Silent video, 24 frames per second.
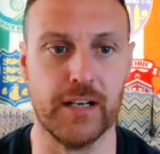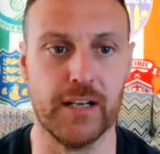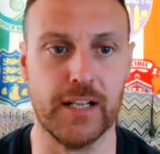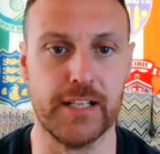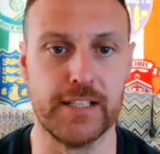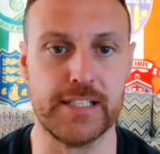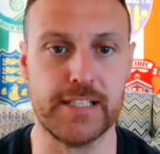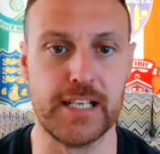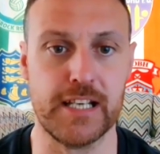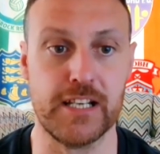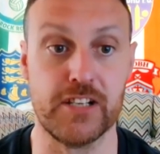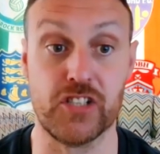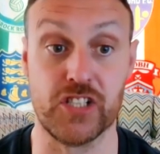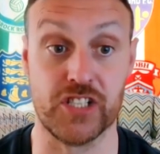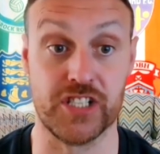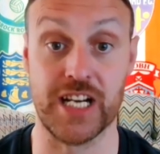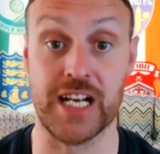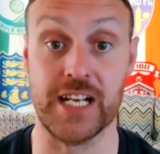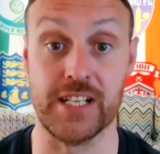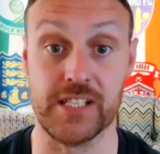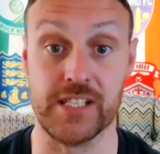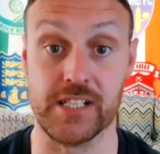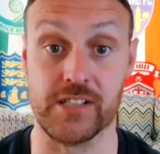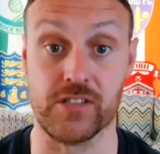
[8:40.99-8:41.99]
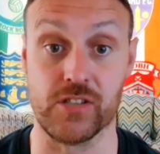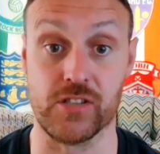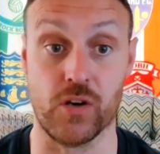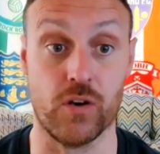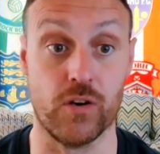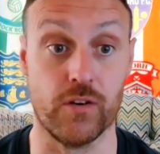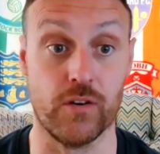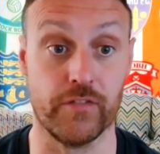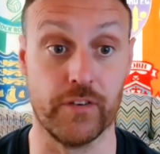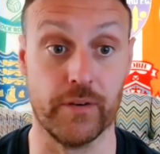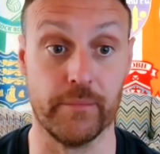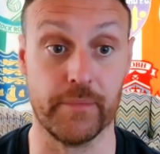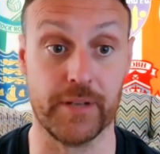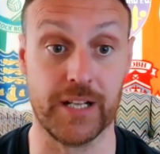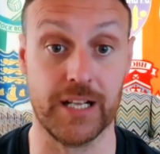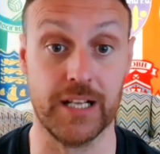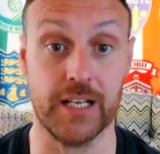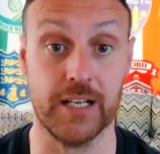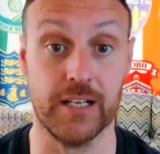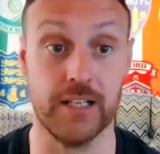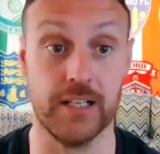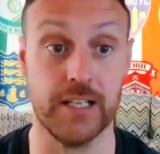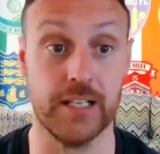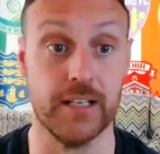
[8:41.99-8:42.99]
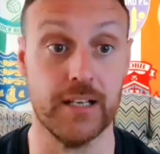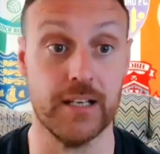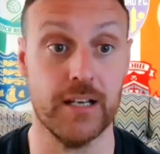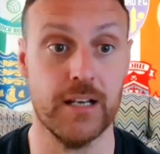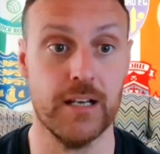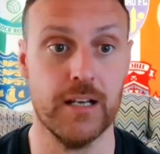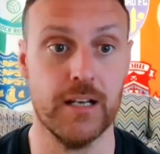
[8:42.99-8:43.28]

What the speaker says: It's a chance he could score from, clearly.